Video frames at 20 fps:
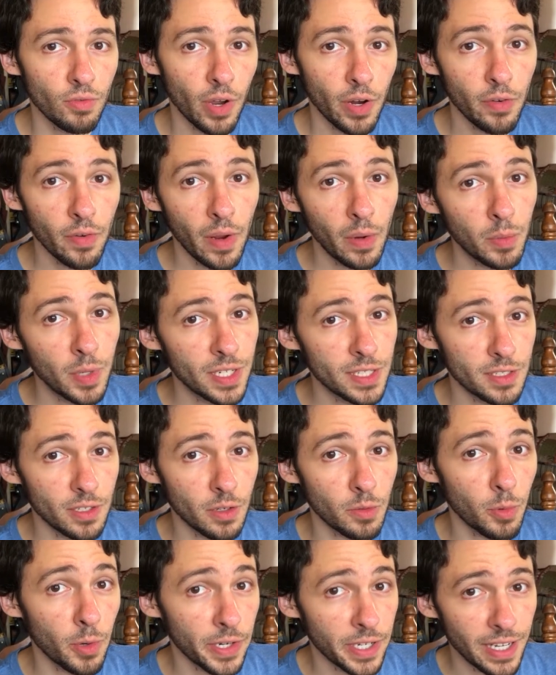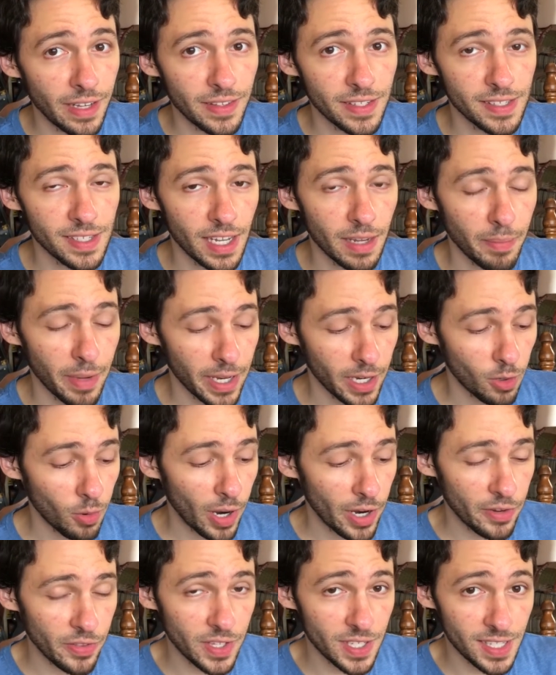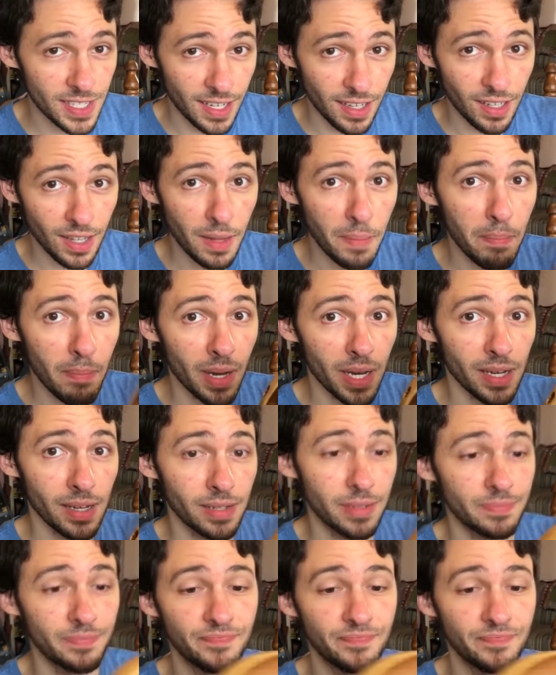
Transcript: Right around when I started working on this game, I acquired this Kalimba.